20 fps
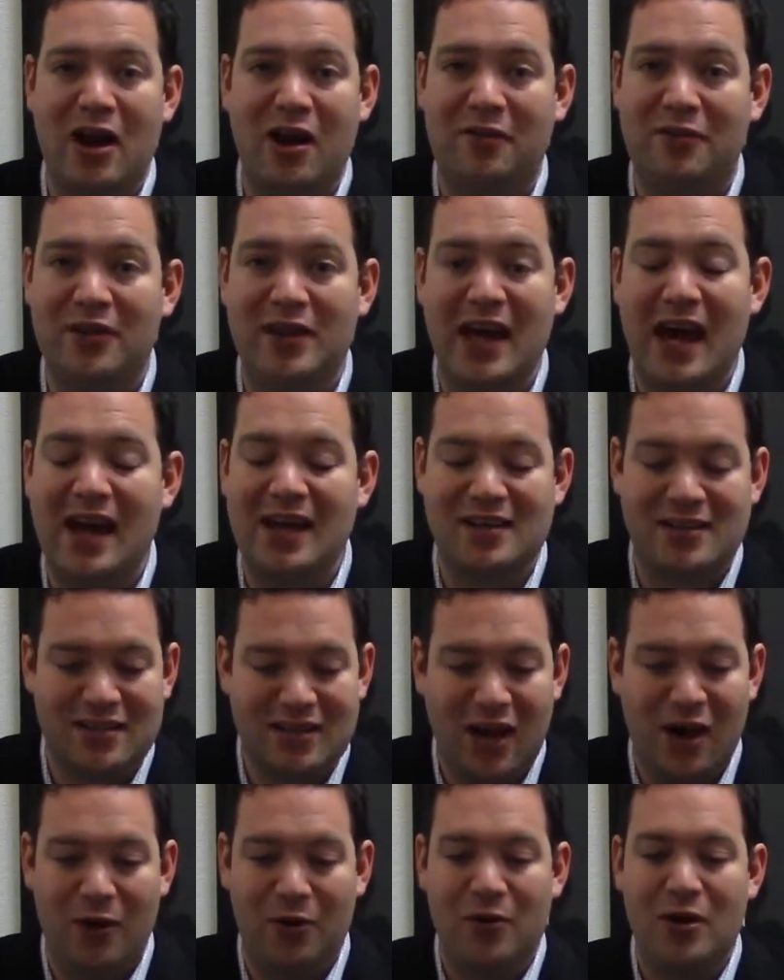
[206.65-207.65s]
off of that.
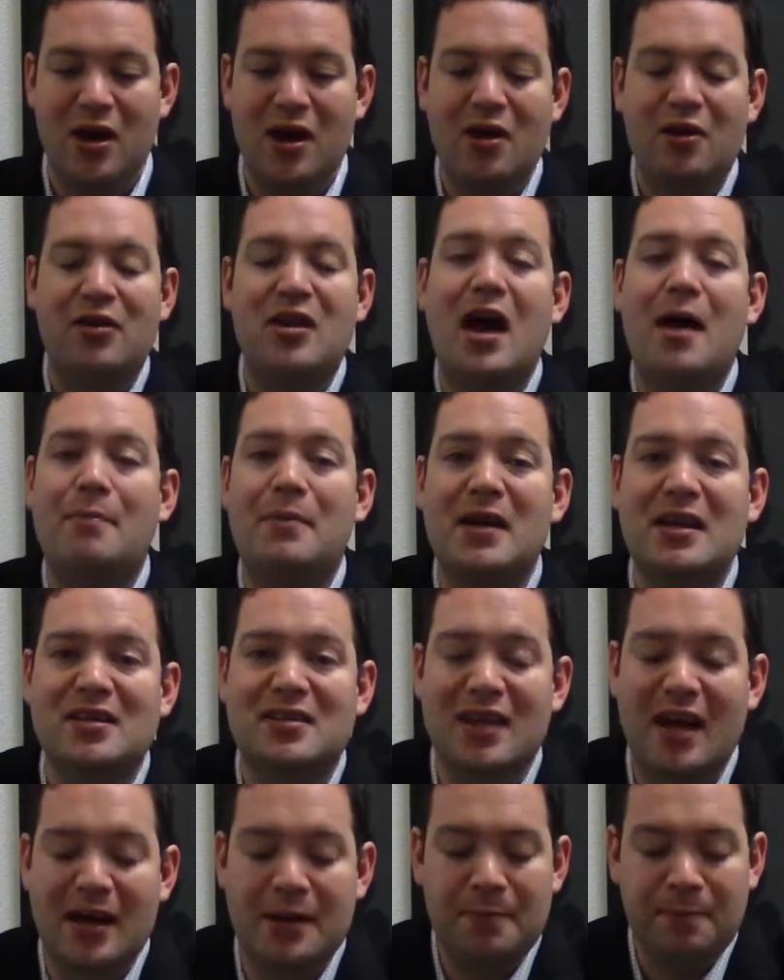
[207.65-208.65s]
So, that being
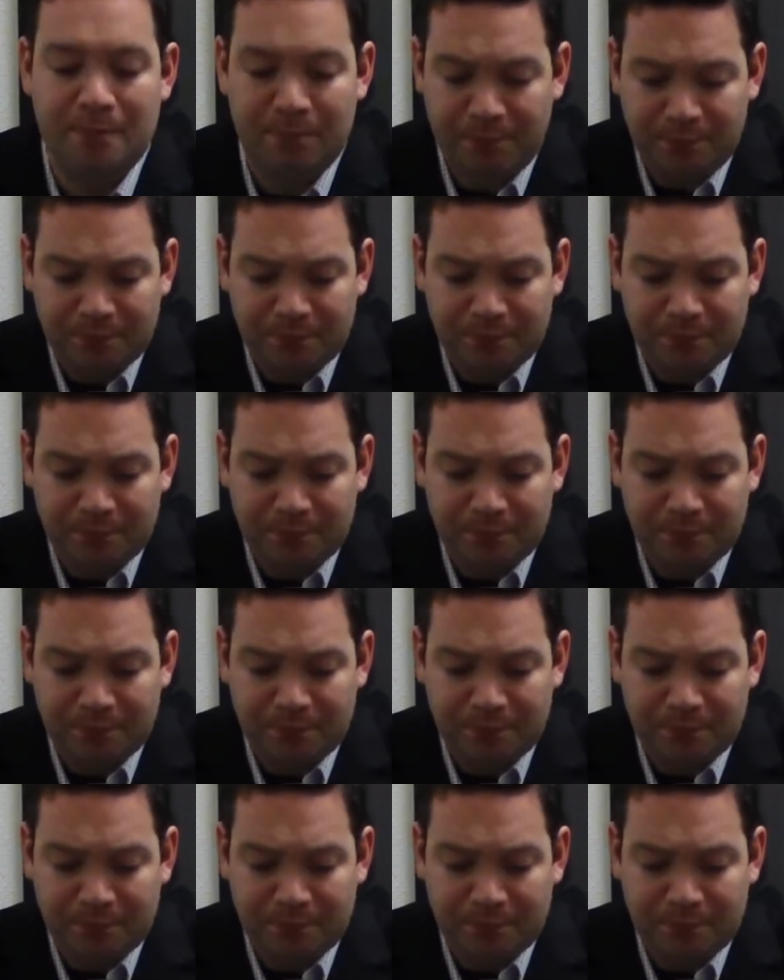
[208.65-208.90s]
said,